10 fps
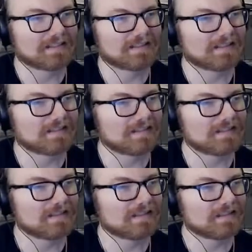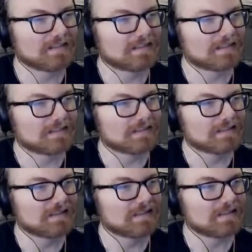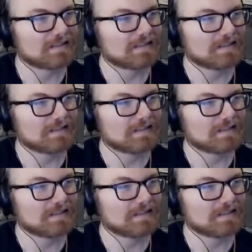Nothing is said.